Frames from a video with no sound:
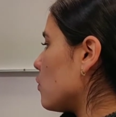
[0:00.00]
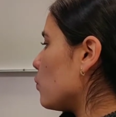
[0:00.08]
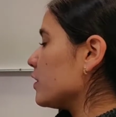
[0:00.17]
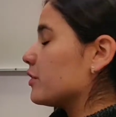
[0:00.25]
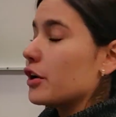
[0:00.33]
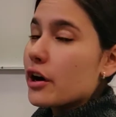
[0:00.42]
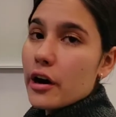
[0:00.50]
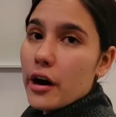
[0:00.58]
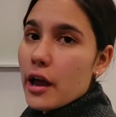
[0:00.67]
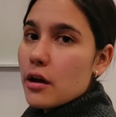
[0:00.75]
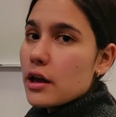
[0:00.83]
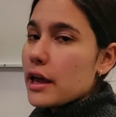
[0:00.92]
with
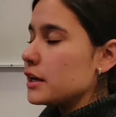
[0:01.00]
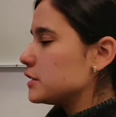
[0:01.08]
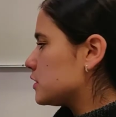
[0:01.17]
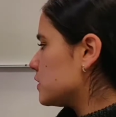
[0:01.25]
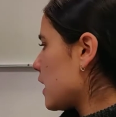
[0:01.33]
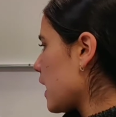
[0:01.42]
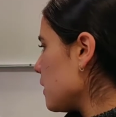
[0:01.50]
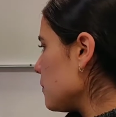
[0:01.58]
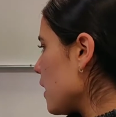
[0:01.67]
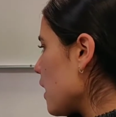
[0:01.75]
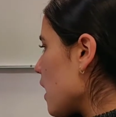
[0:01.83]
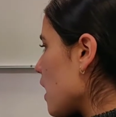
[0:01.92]
their each name,
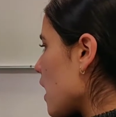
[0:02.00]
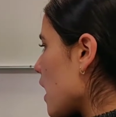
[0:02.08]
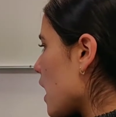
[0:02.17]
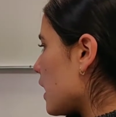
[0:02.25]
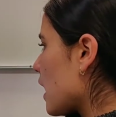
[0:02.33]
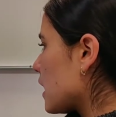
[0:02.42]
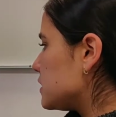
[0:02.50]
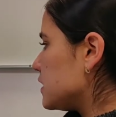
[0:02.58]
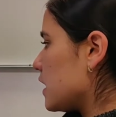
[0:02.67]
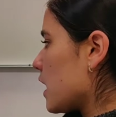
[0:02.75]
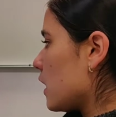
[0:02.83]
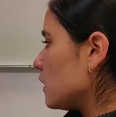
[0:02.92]
and at
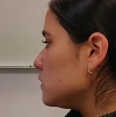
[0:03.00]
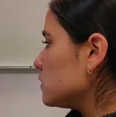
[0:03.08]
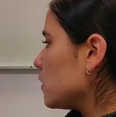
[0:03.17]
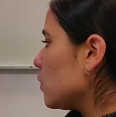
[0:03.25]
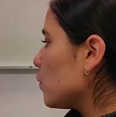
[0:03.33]
the end